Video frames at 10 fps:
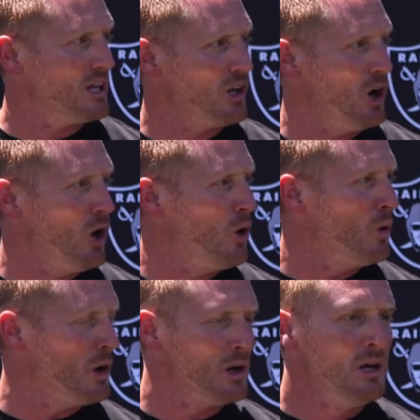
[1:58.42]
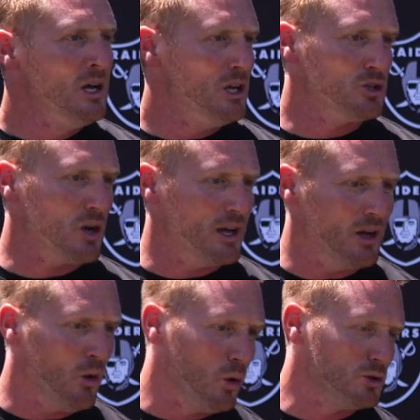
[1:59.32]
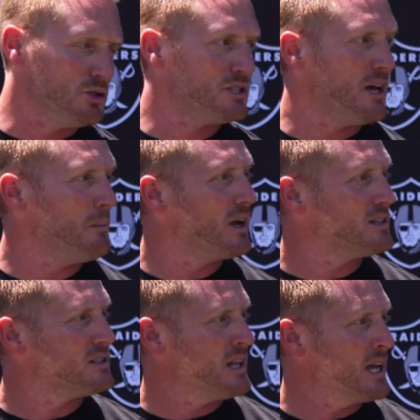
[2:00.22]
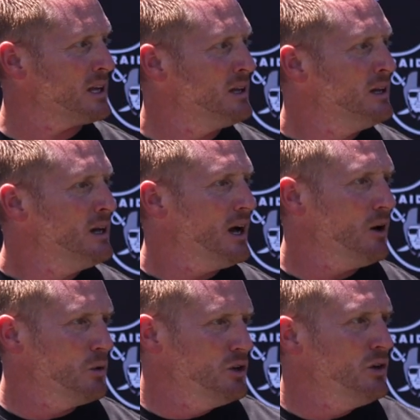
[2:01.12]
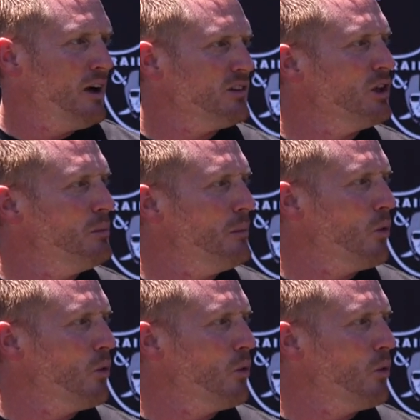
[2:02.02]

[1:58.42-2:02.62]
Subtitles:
on a go or you're trying to hold your stem on a slant, when you have a little bit